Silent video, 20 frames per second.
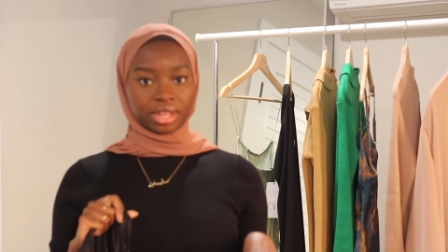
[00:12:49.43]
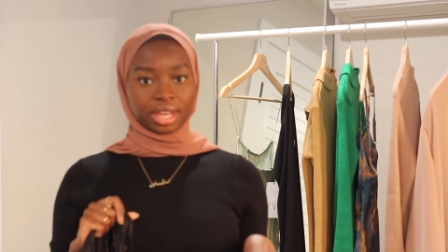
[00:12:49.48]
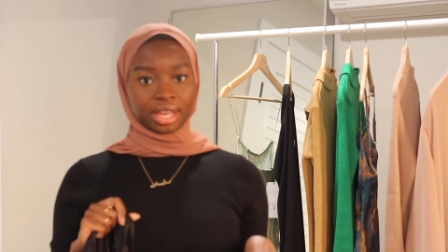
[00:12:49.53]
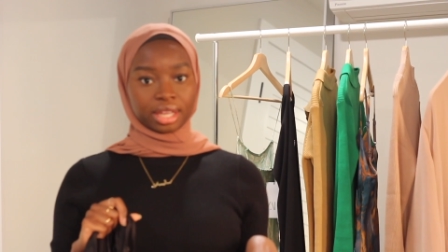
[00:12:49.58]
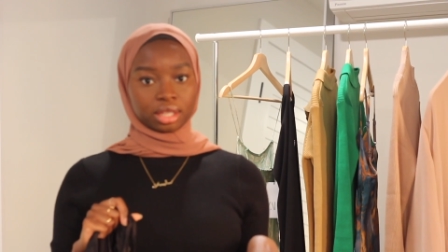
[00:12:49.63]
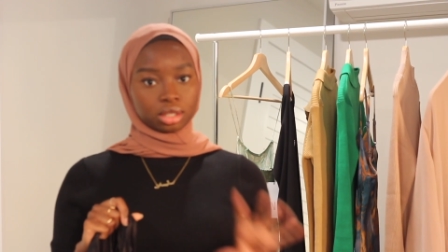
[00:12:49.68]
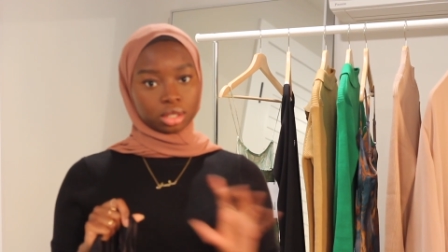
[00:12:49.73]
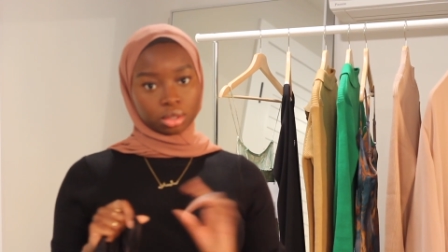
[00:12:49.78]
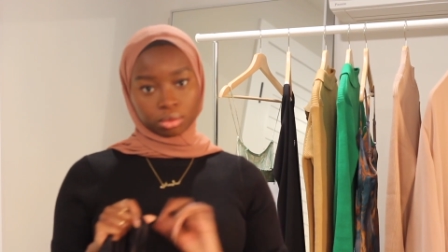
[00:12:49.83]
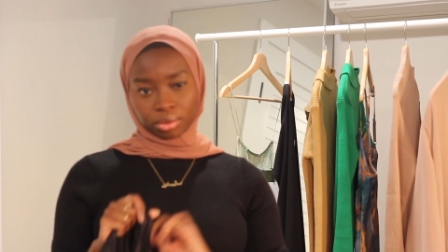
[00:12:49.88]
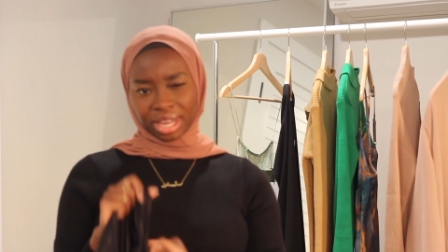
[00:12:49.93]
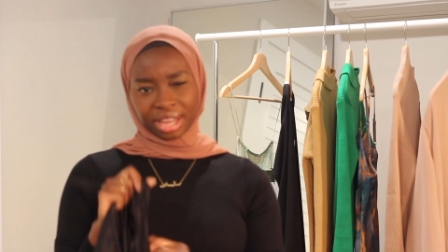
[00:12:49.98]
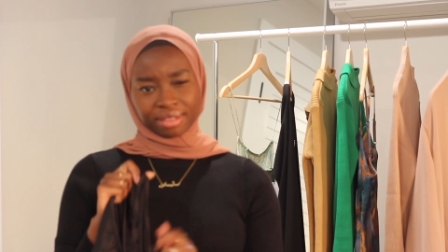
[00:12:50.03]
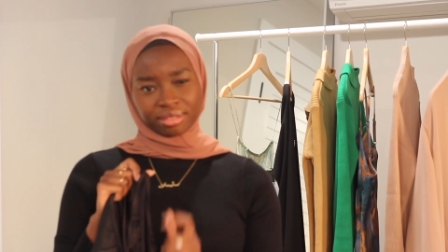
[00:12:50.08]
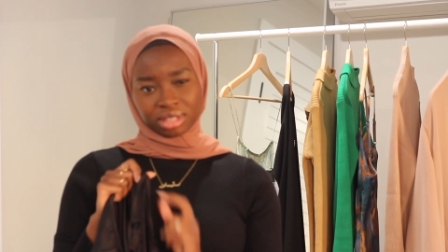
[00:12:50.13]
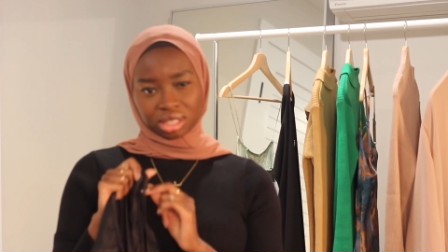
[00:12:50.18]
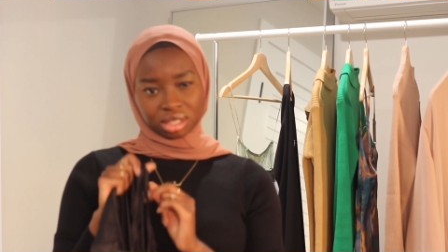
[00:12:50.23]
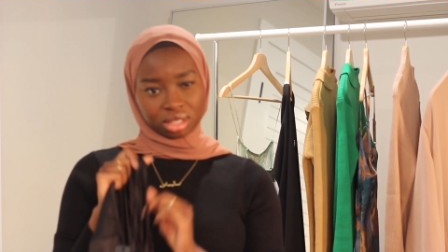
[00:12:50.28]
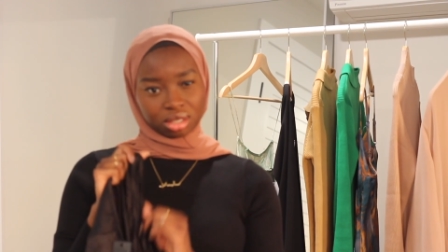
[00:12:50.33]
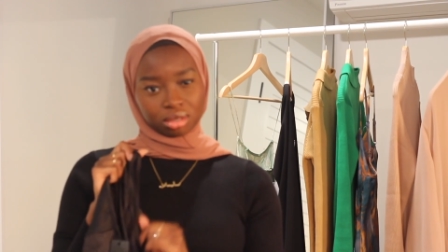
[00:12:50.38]
that don't
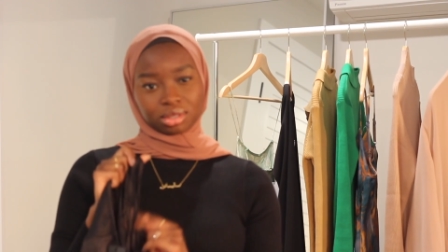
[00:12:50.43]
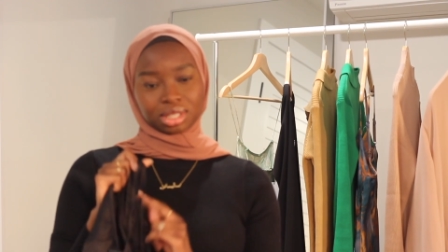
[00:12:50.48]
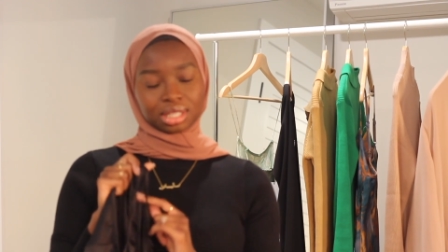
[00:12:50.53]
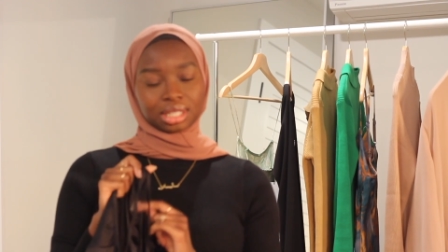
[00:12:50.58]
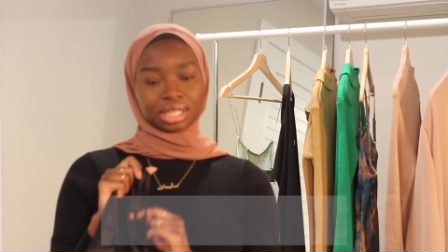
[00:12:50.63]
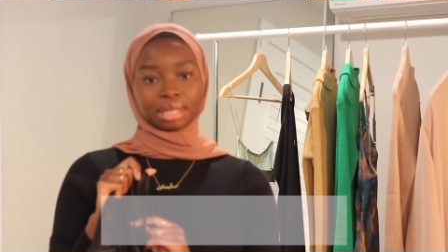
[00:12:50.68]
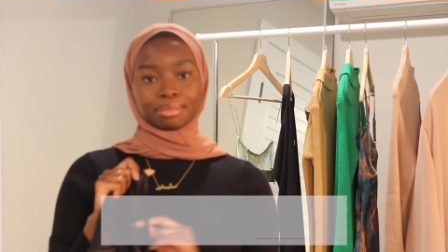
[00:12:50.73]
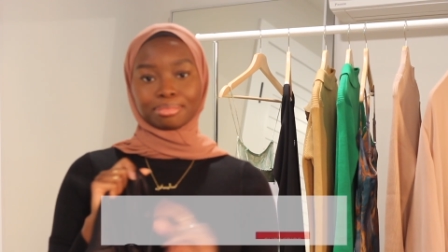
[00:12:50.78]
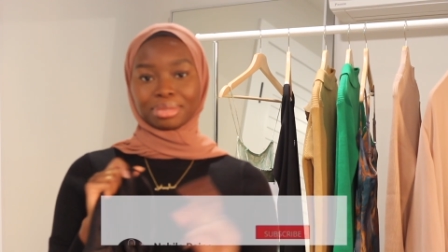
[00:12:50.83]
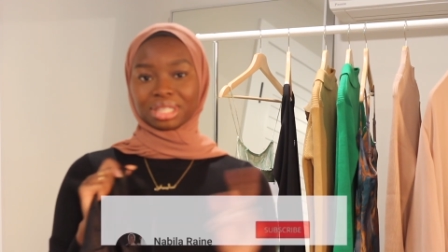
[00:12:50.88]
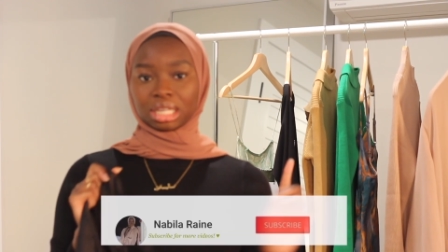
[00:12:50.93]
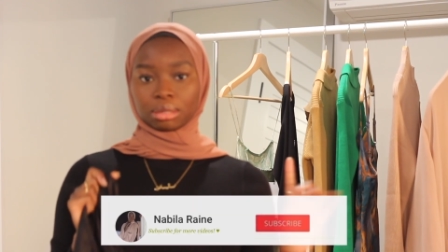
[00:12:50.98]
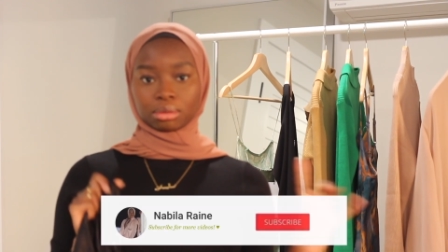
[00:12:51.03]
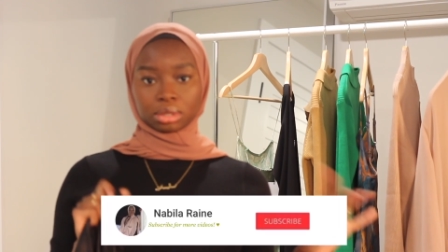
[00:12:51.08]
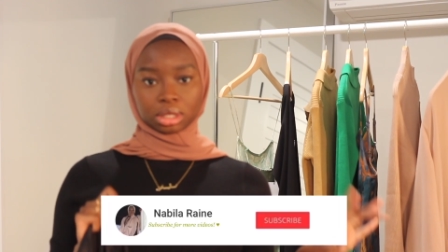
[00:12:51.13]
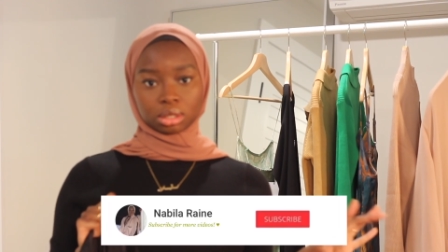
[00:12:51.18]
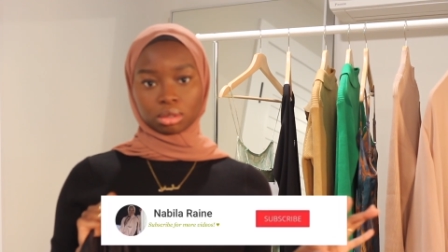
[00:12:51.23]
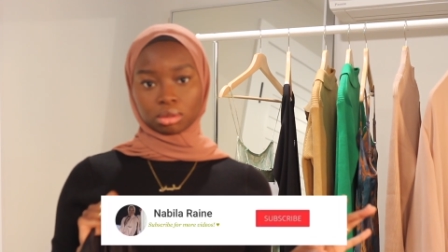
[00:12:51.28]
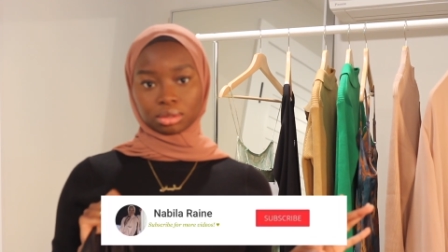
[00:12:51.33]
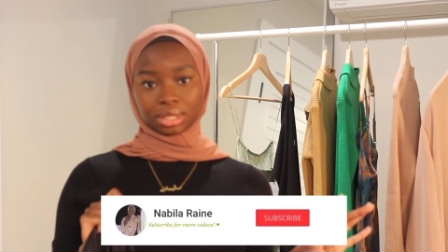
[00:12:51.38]
have this little slit, but they
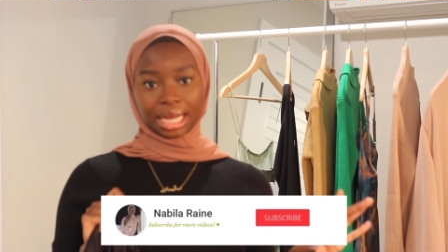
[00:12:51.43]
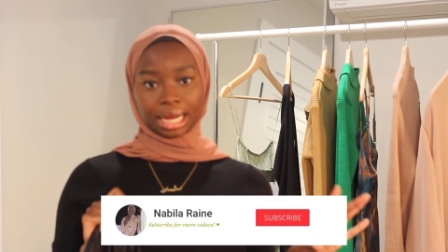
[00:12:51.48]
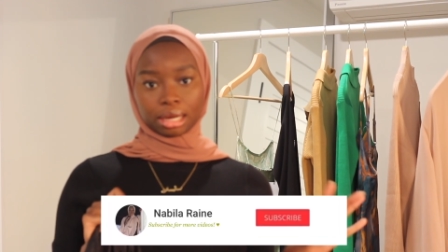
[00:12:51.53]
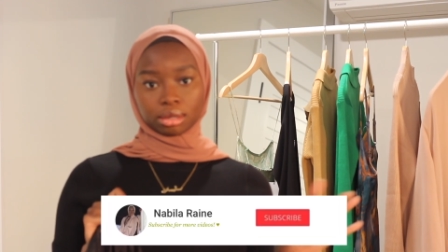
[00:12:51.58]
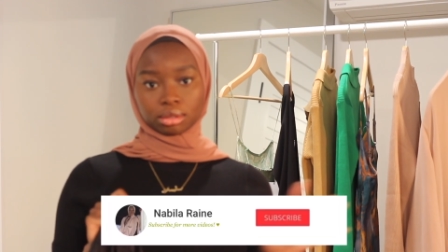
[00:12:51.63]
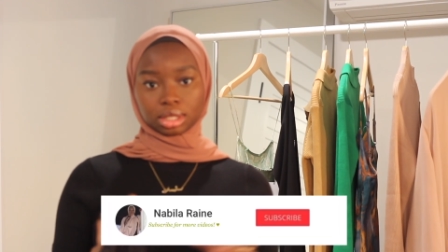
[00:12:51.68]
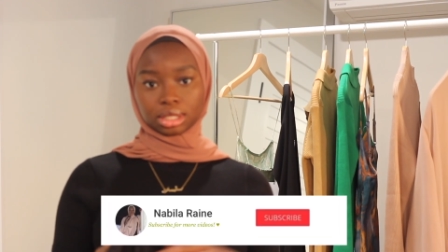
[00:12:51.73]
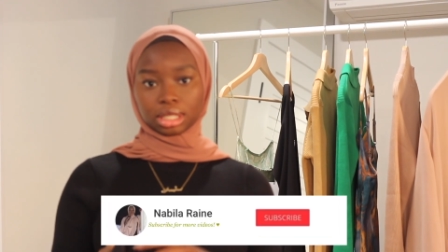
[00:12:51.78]
were sold out.